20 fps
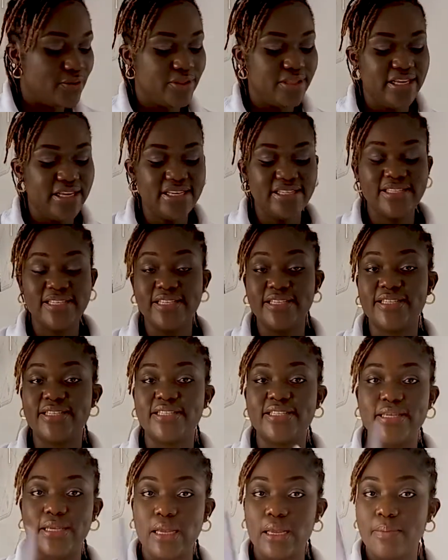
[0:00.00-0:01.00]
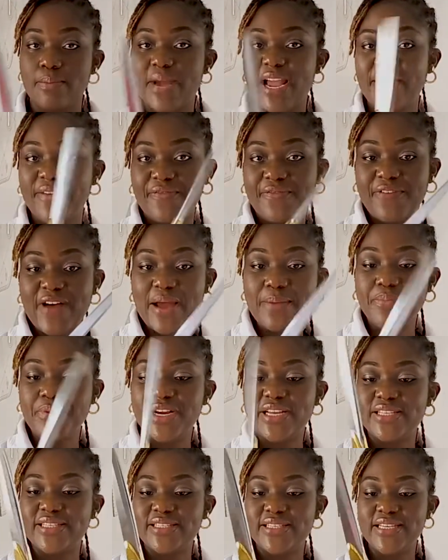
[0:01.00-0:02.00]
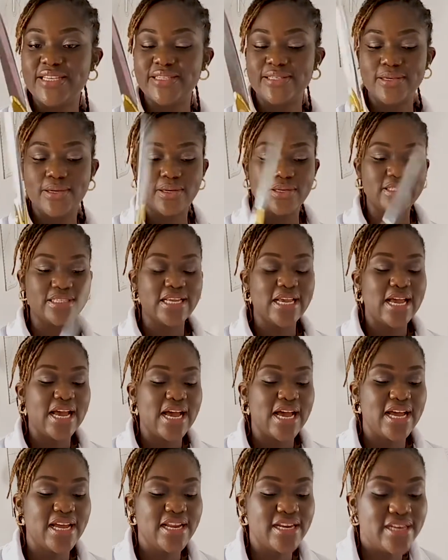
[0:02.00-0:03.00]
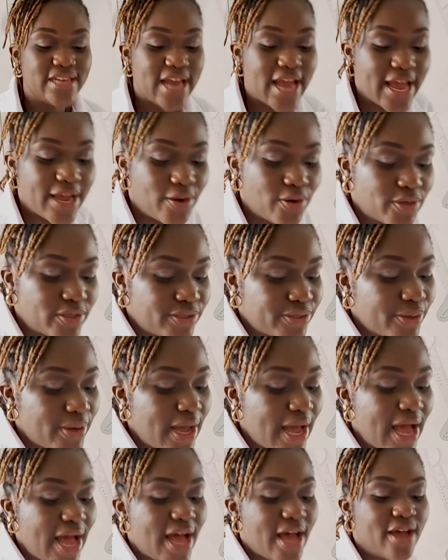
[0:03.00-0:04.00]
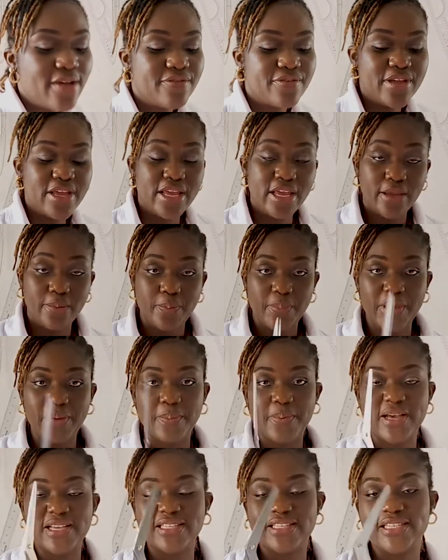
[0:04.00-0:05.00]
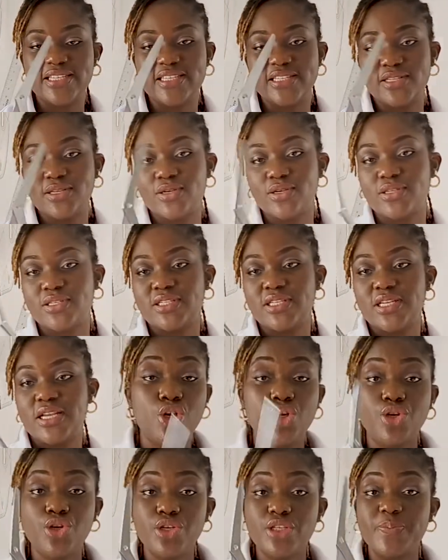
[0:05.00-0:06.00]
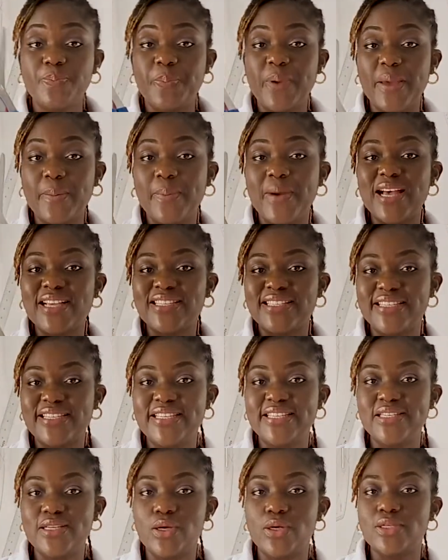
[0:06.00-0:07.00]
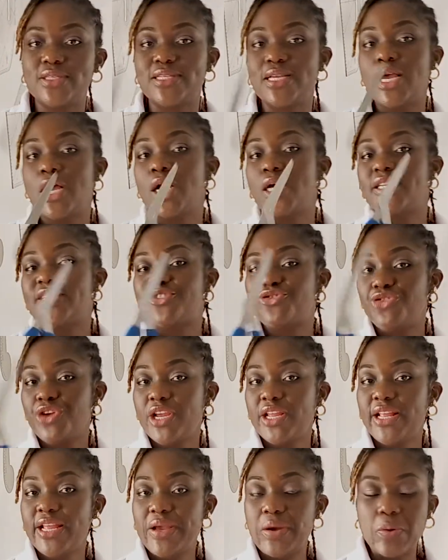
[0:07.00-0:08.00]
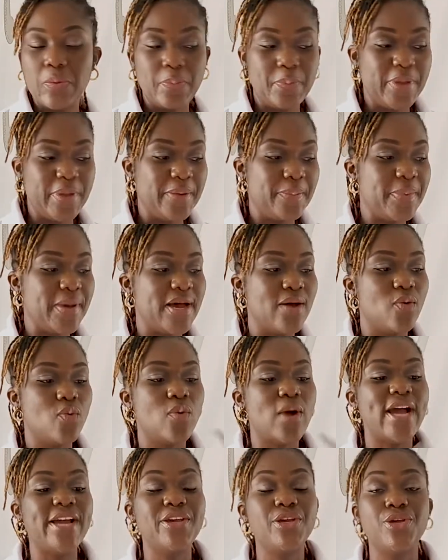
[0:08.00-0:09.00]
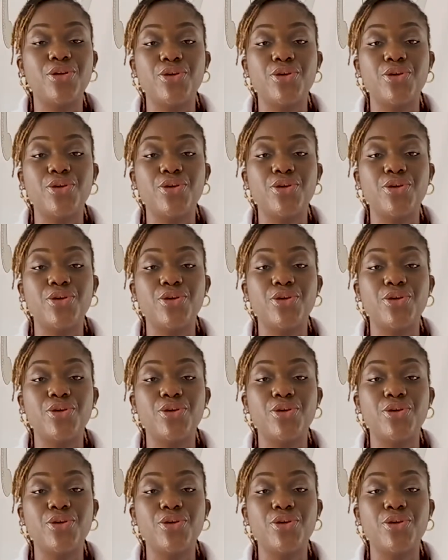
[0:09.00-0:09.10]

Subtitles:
this is my fabric scissors, and I also have a paper scissors. You use paper scissors strictly on paper, while you